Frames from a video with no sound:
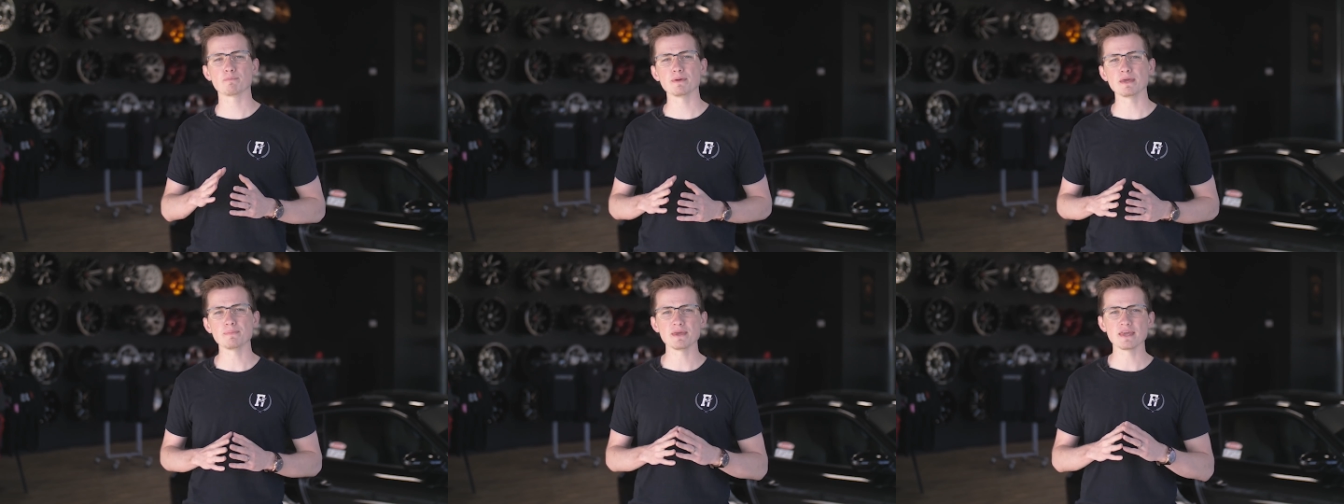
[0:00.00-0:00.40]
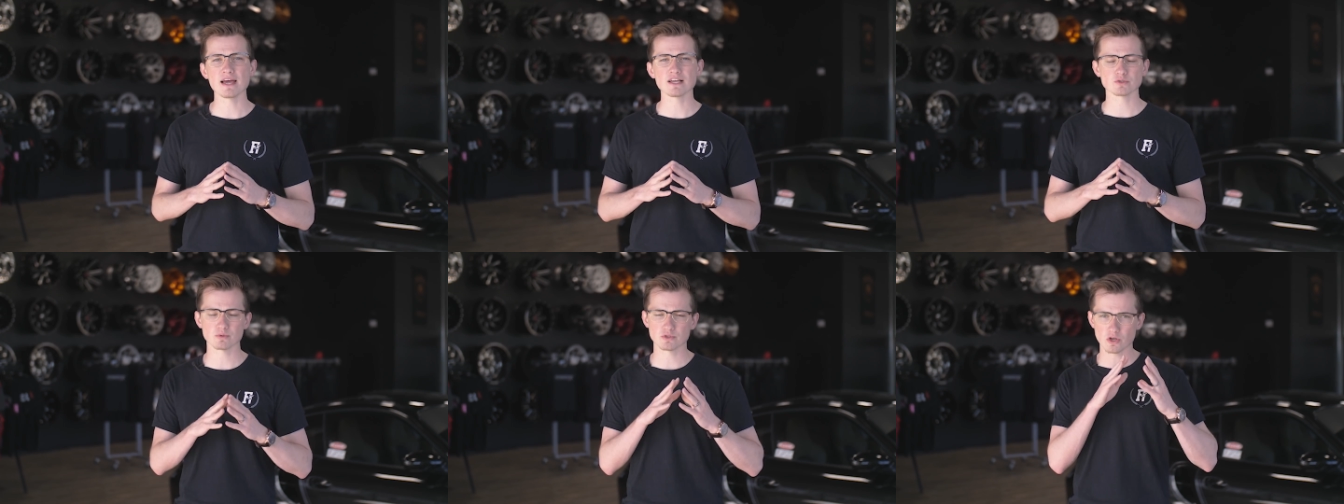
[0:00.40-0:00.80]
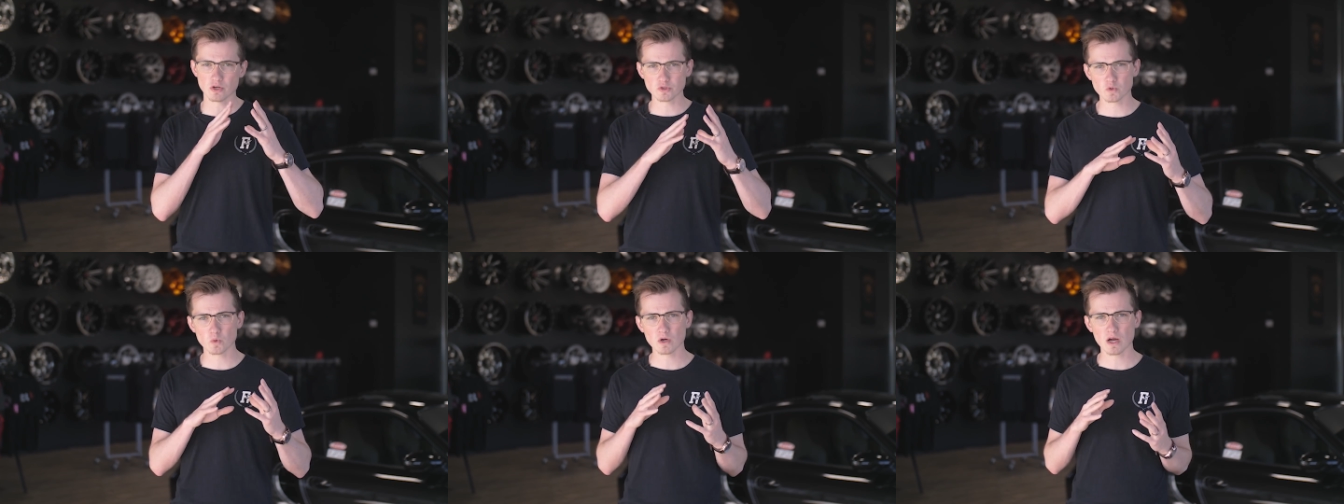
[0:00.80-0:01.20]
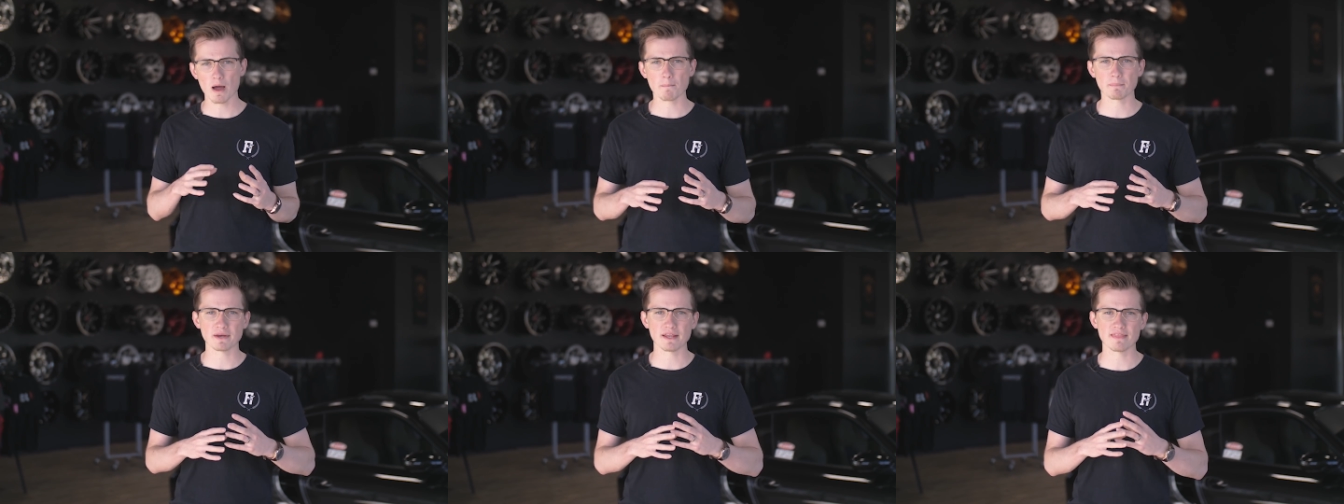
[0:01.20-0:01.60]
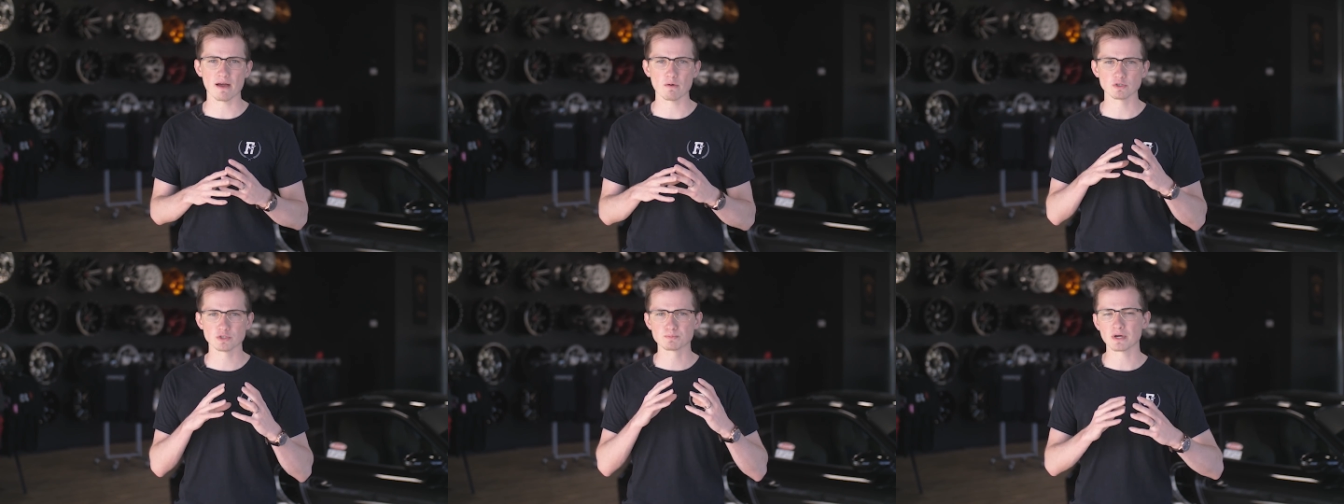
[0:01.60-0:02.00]
B B S was also a company
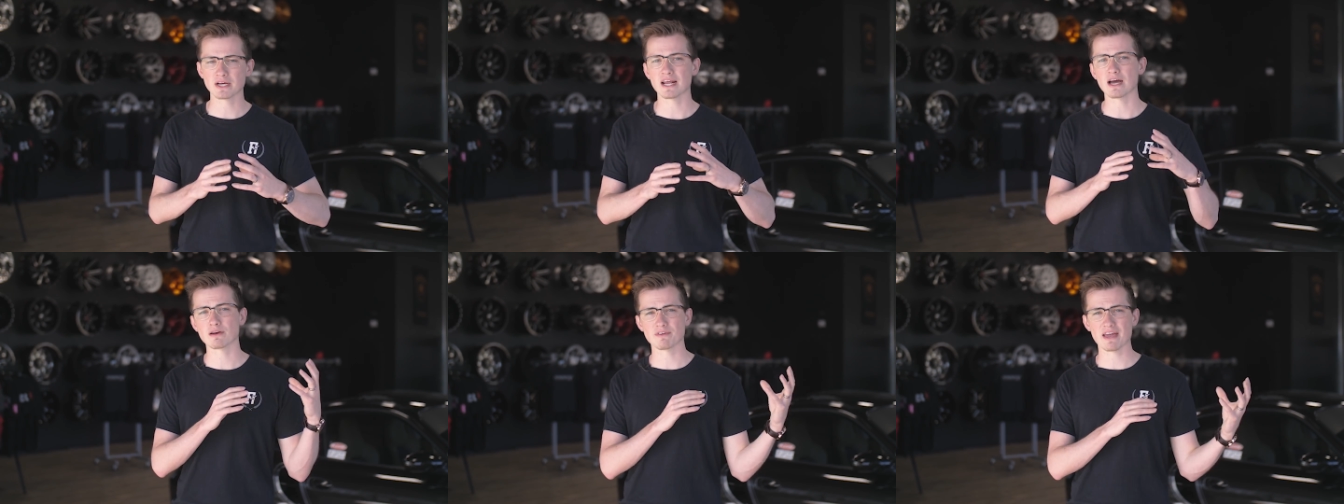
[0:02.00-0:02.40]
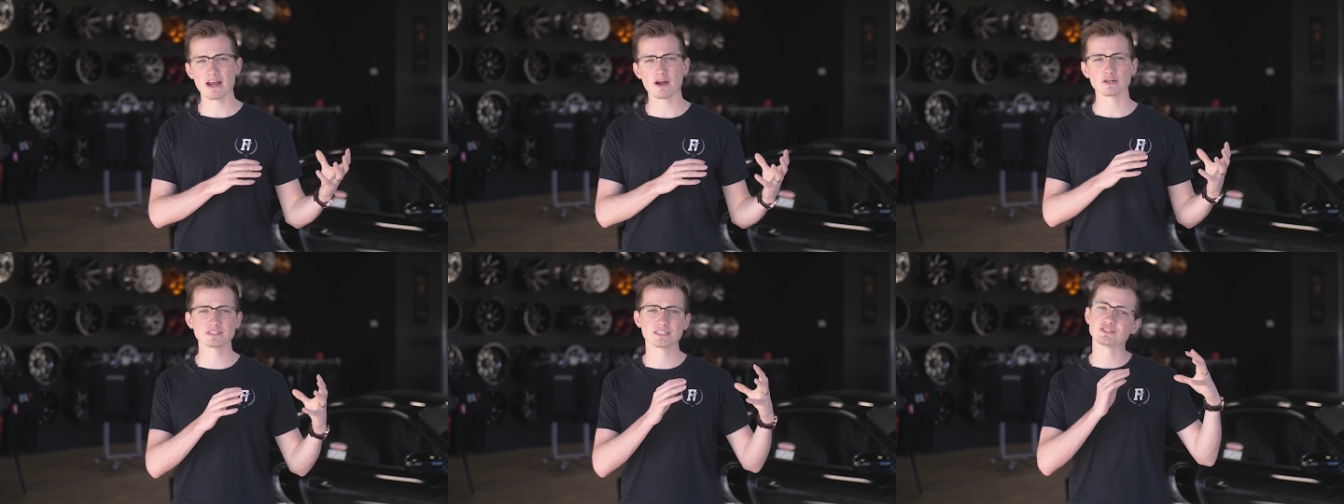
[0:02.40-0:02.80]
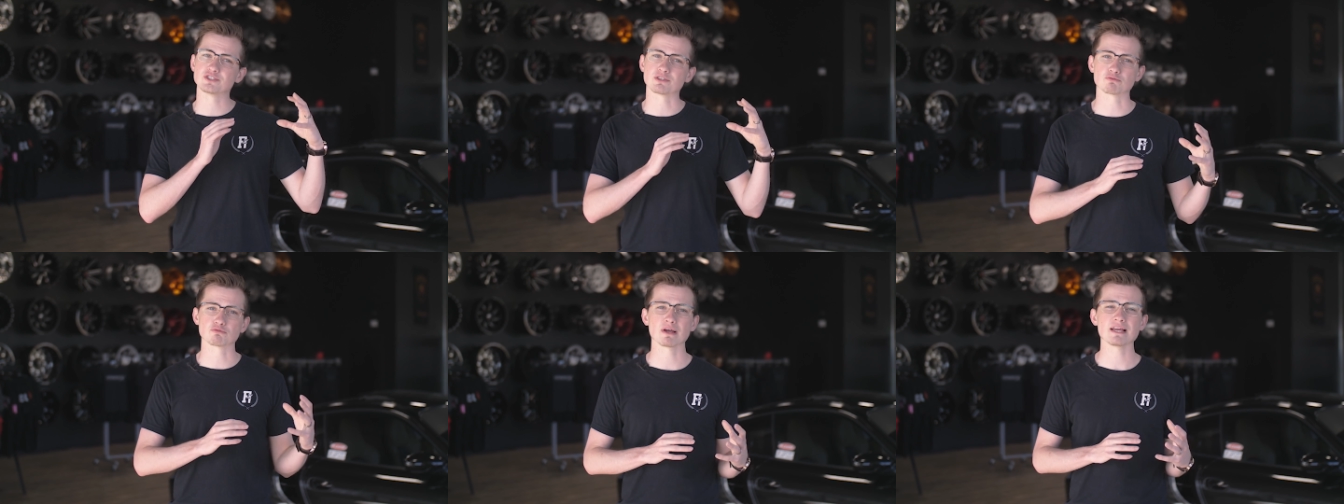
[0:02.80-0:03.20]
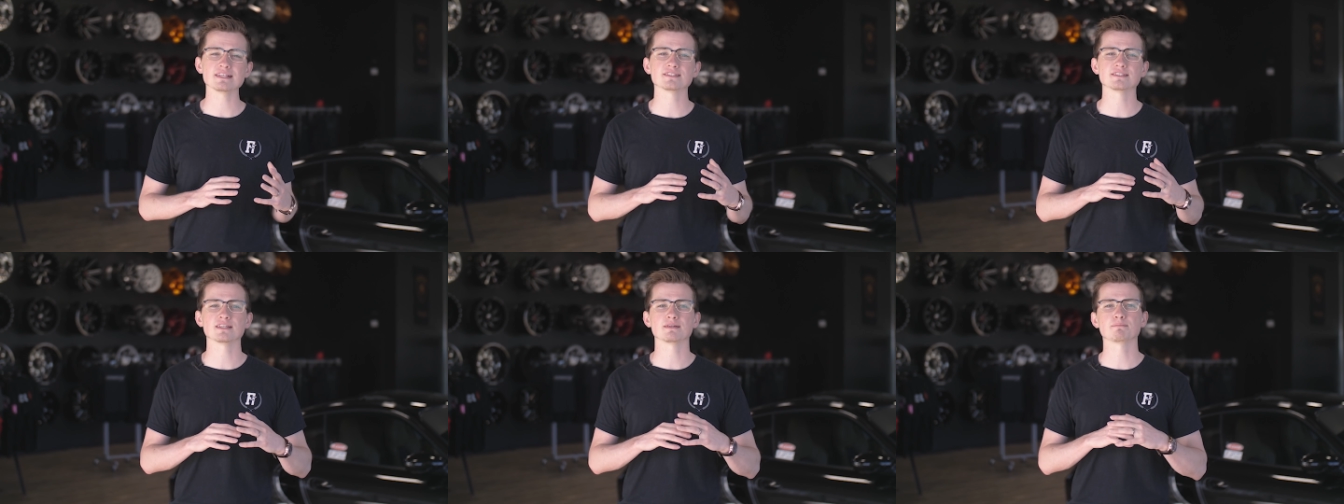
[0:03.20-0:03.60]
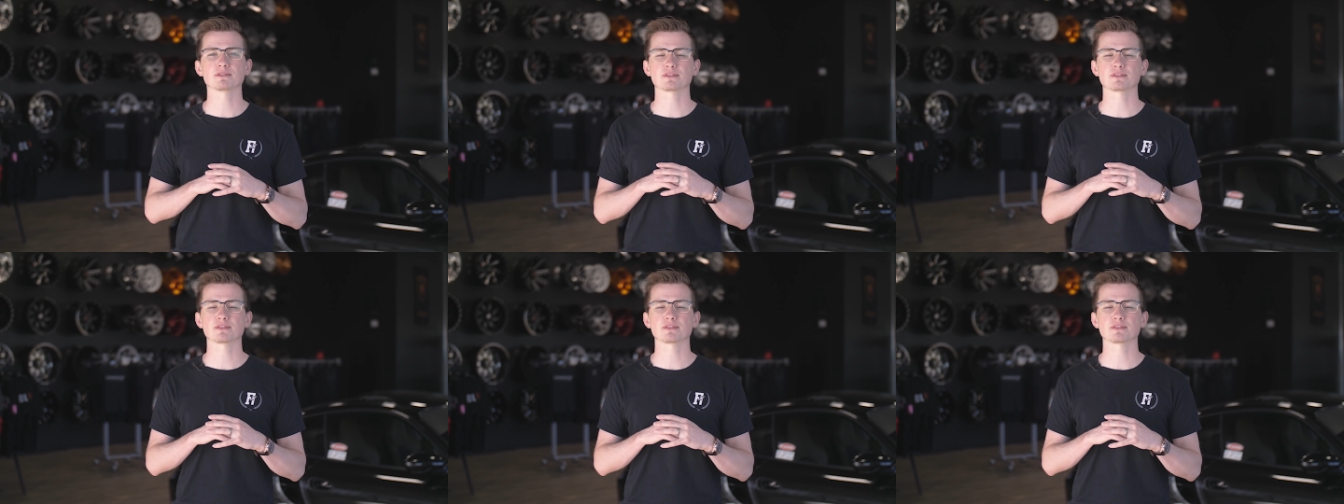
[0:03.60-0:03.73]
that was bred out of heritage and racing,